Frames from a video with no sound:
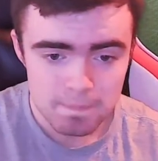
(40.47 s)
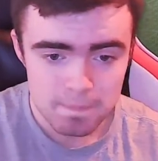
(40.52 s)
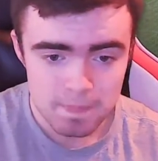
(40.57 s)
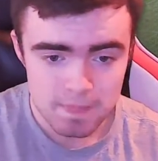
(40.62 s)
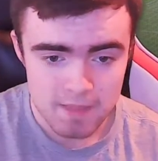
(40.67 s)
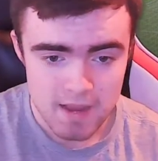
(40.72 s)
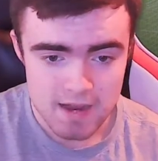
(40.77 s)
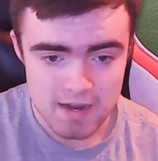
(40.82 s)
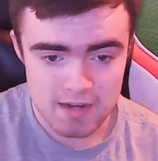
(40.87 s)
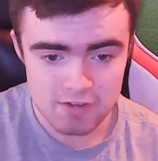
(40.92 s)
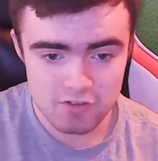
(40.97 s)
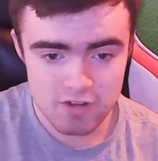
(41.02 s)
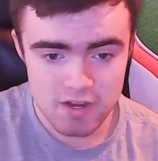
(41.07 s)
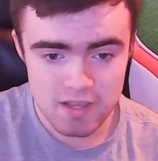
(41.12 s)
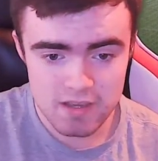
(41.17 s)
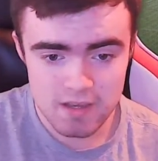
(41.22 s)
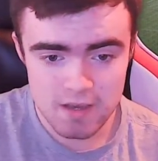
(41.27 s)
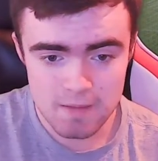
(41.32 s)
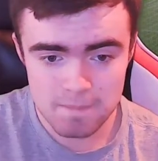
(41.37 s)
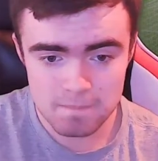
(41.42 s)
And then
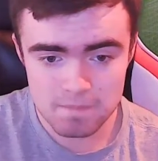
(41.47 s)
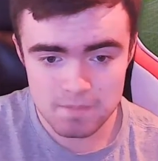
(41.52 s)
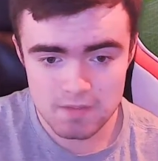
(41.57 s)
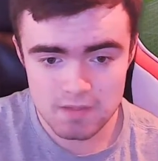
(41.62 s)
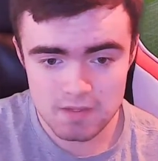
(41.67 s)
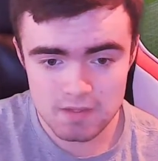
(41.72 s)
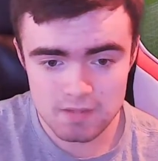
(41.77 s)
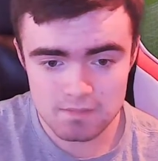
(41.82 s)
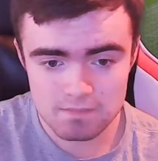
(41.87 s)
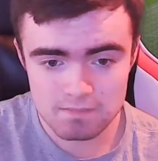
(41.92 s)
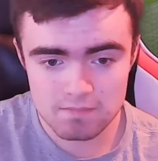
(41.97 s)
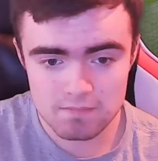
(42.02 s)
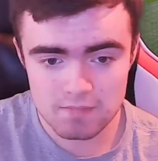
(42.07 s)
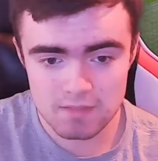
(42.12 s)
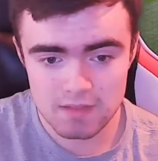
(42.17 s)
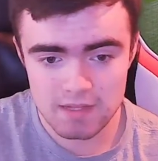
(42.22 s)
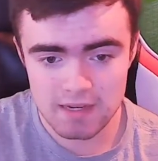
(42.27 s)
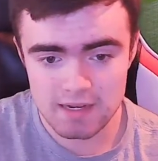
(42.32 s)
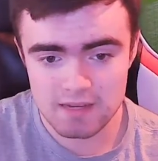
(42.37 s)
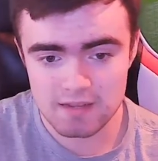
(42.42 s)
Gillingham,
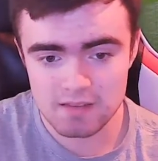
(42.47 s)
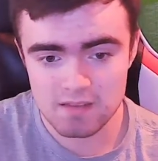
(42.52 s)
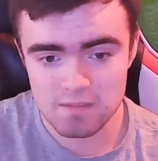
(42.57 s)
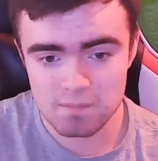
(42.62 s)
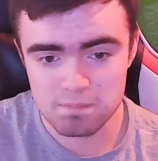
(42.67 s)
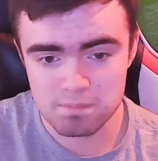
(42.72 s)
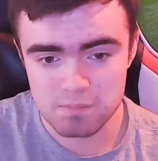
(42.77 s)
like,